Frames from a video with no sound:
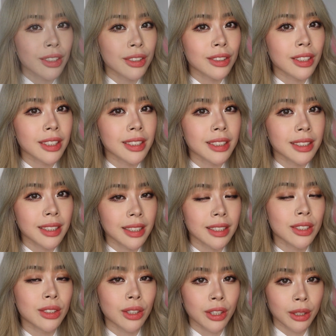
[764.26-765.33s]
Those are the
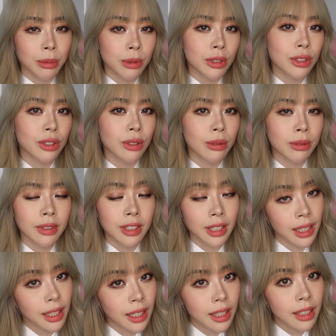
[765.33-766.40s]
6 documents you'll
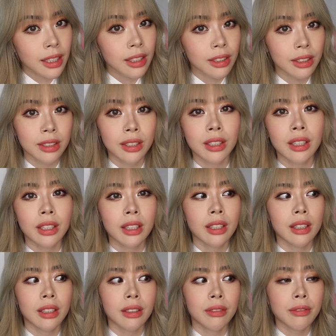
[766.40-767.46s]
need
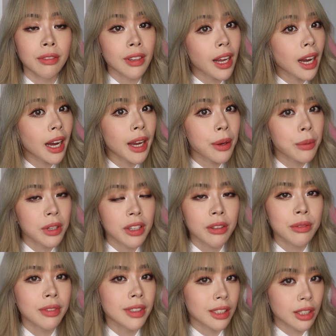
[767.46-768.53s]
to fly
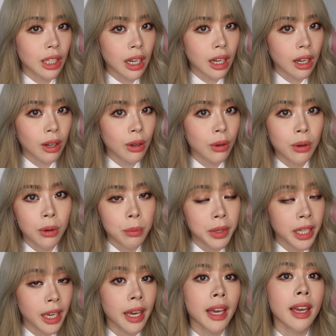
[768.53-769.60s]
with Qatar or
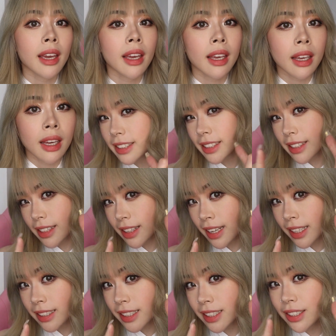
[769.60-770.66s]
BA.
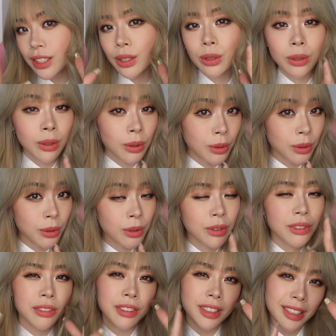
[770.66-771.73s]
That is
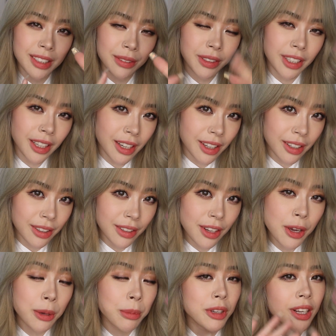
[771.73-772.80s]
all for this video.
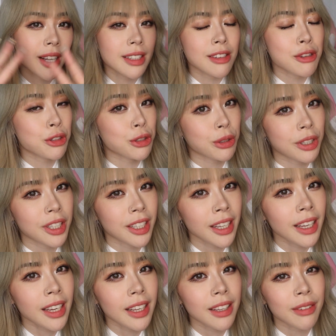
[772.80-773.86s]
Hope you guys enjoyed it.